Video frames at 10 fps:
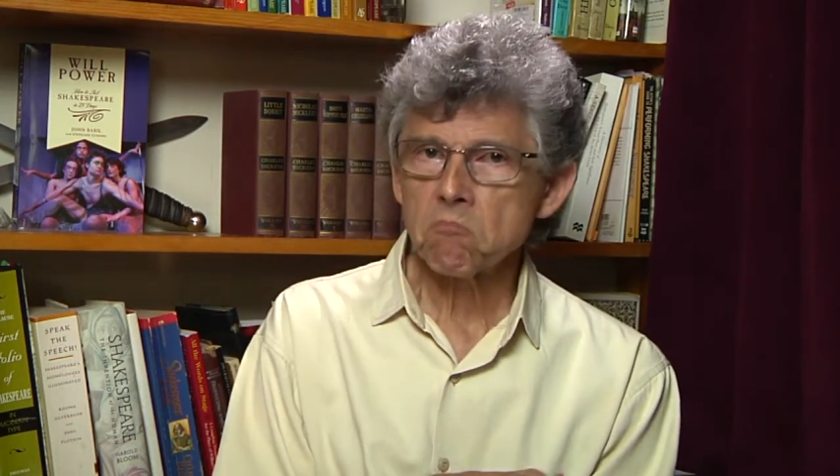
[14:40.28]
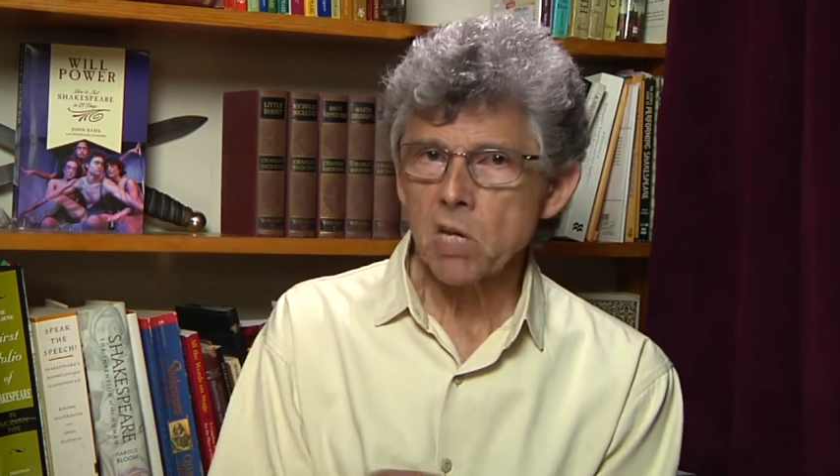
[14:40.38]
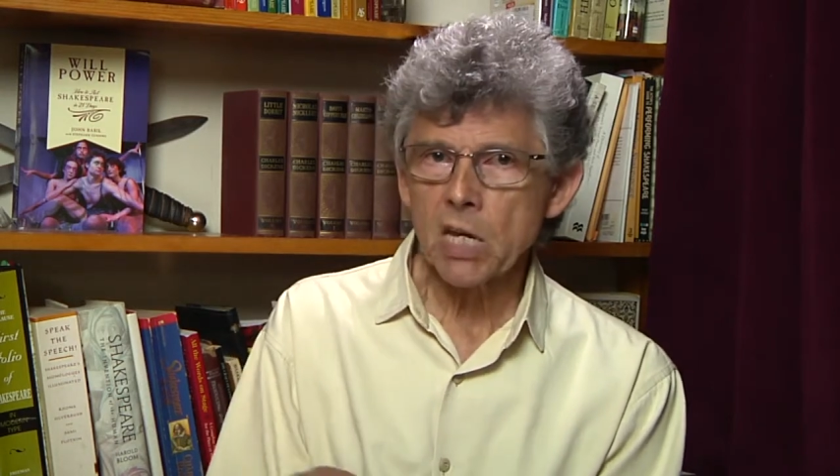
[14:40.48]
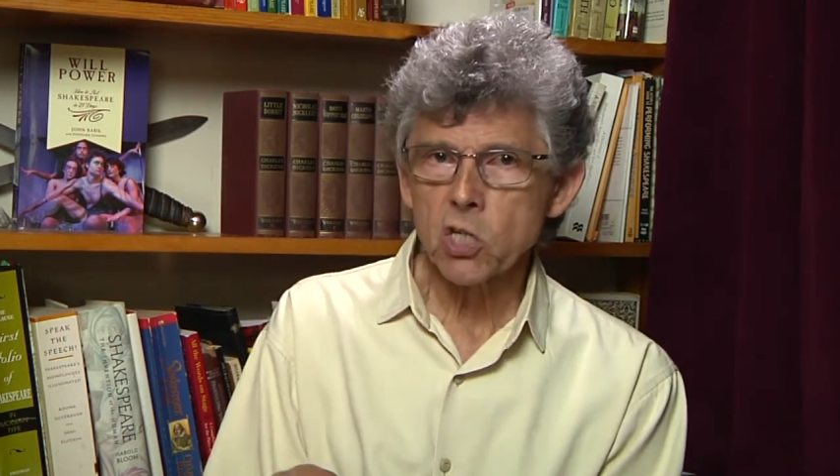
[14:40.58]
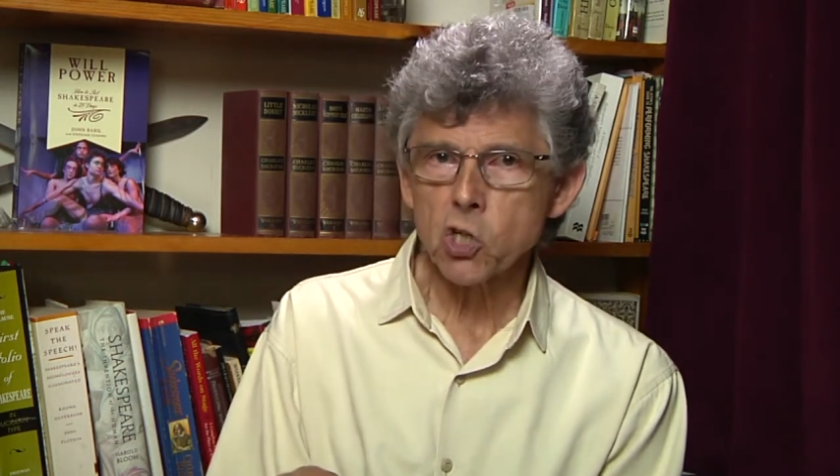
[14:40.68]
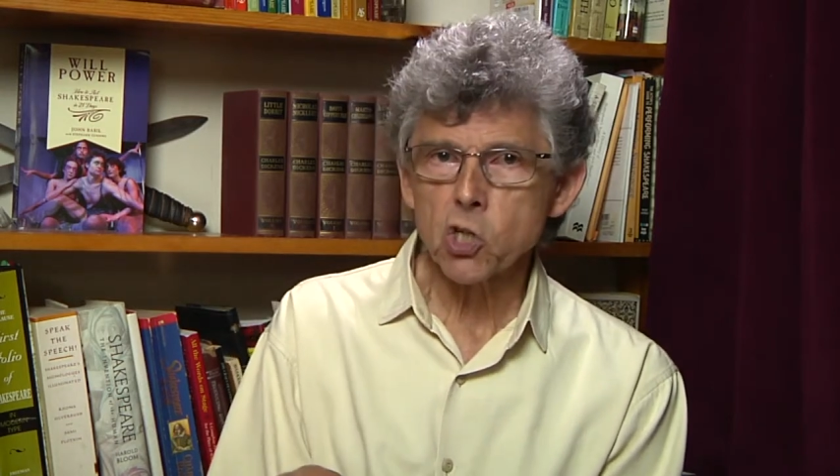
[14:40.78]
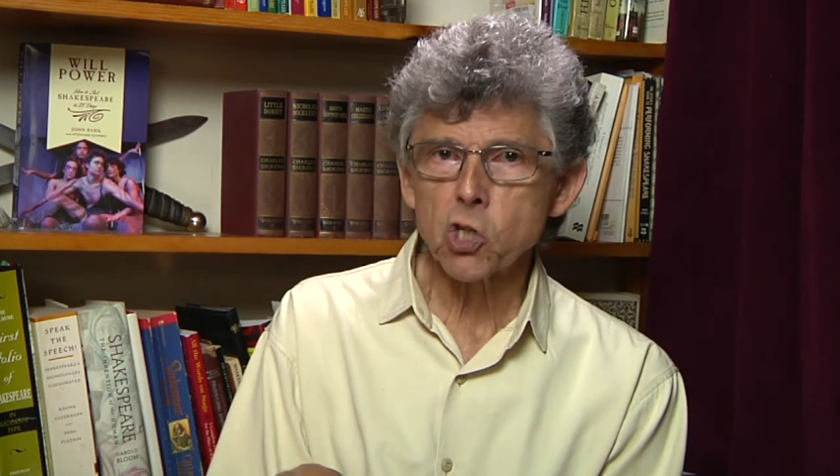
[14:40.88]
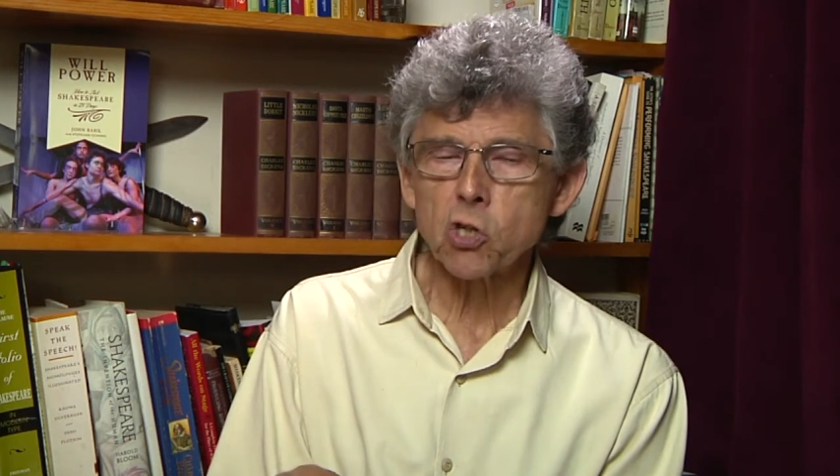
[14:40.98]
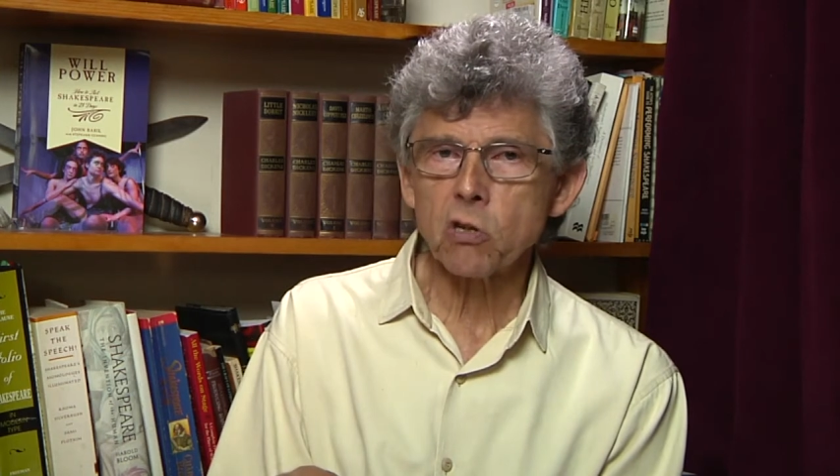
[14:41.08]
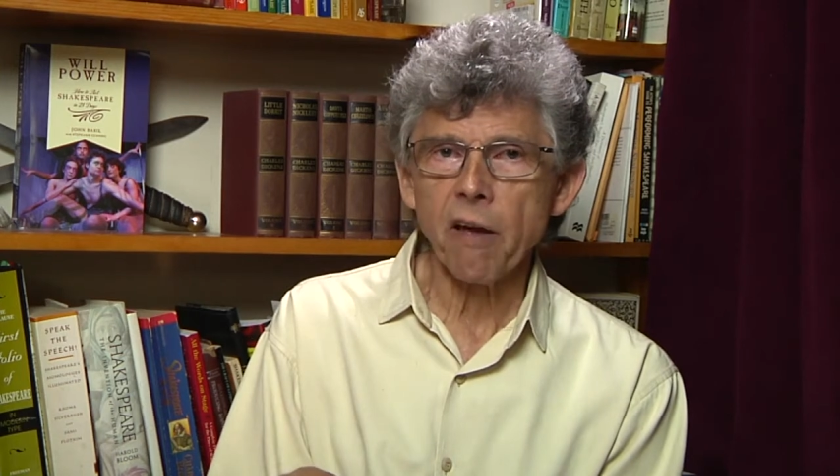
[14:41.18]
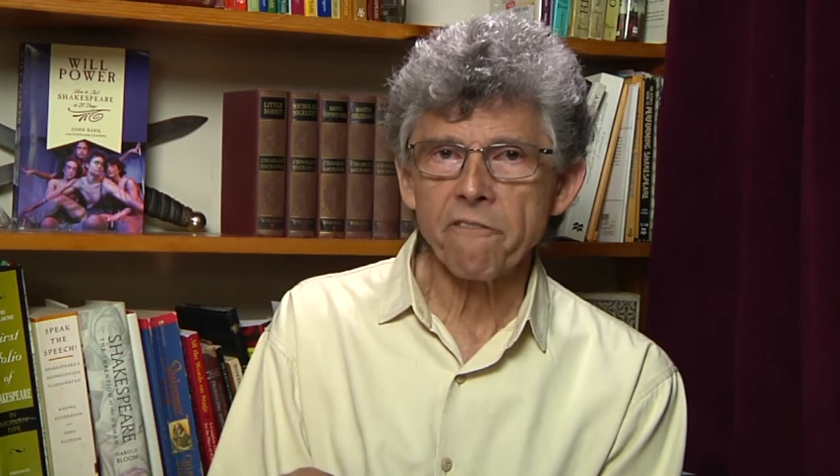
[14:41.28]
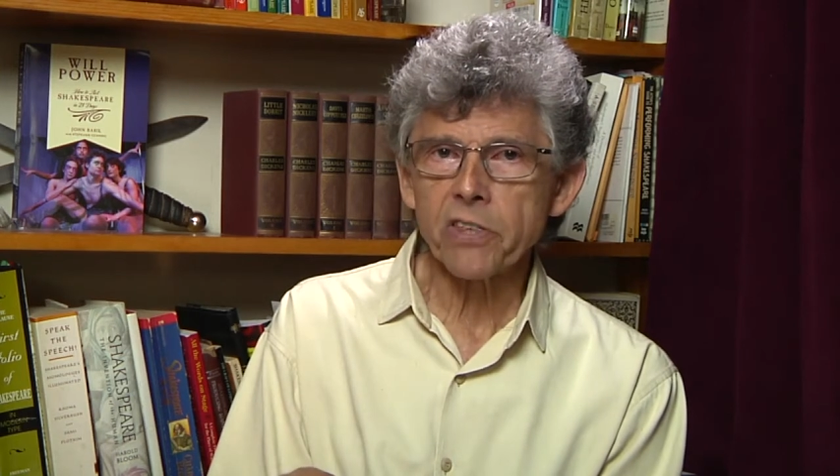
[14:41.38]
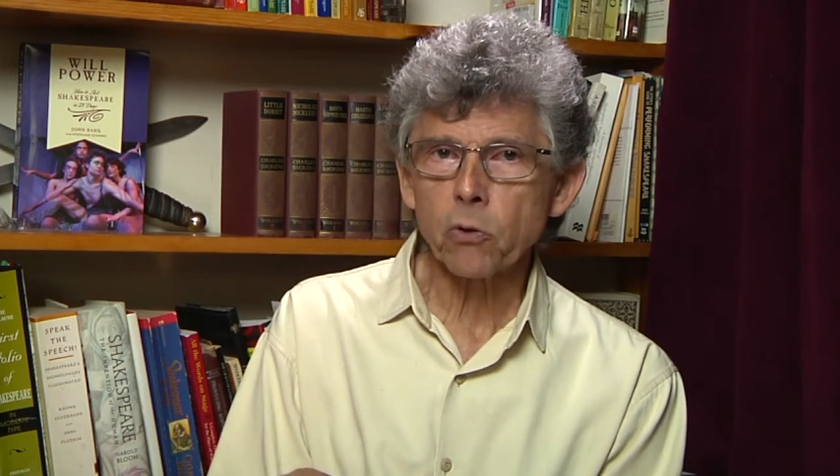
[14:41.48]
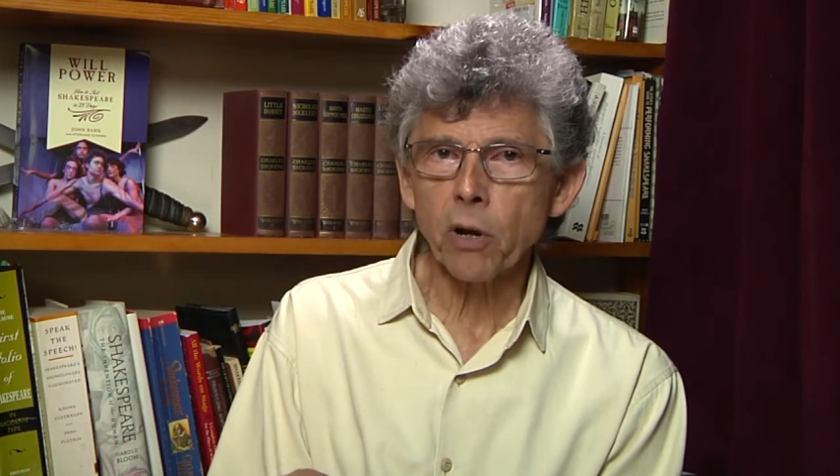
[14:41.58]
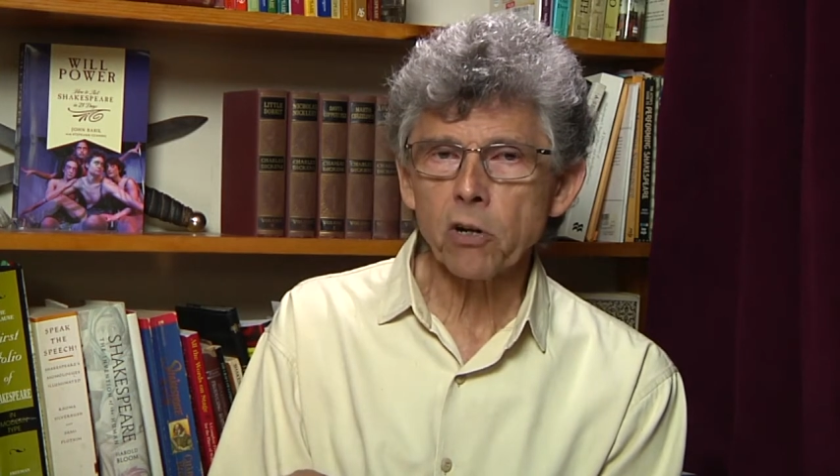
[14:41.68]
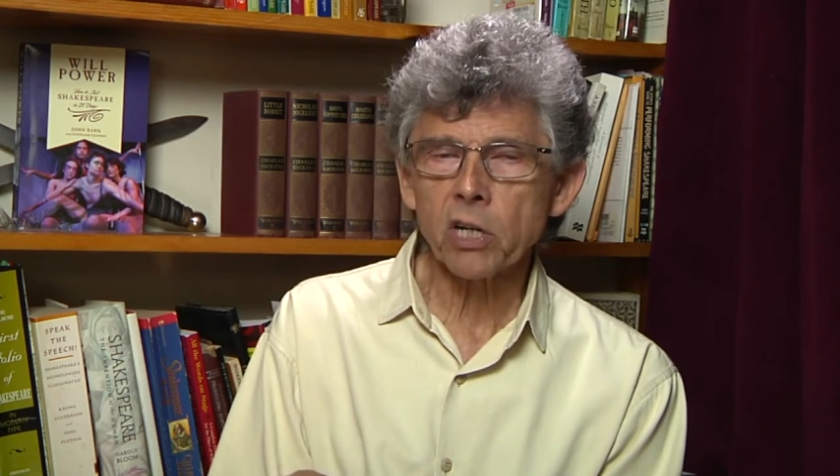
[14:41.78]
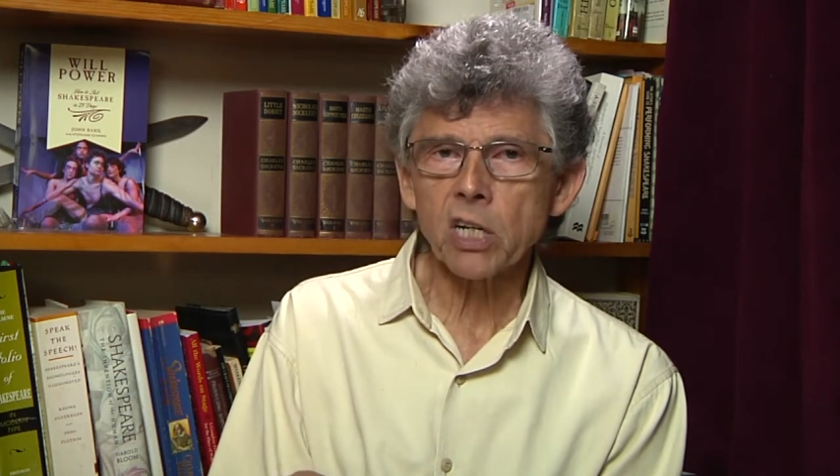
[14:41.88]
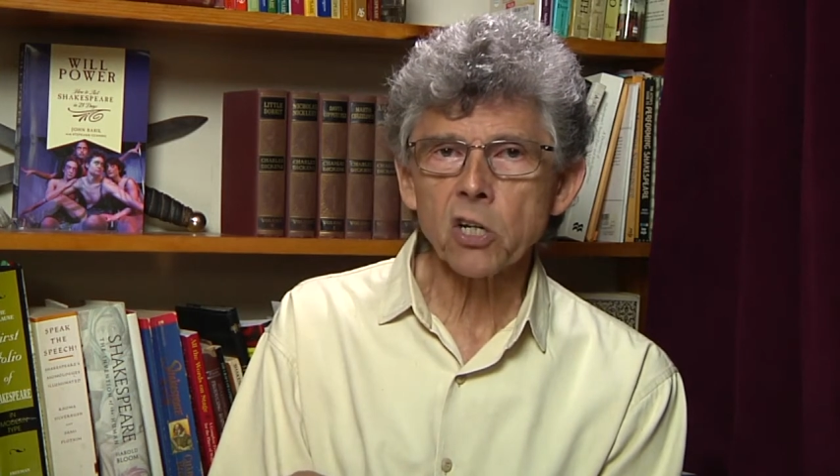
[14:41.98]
it's a fifth grader can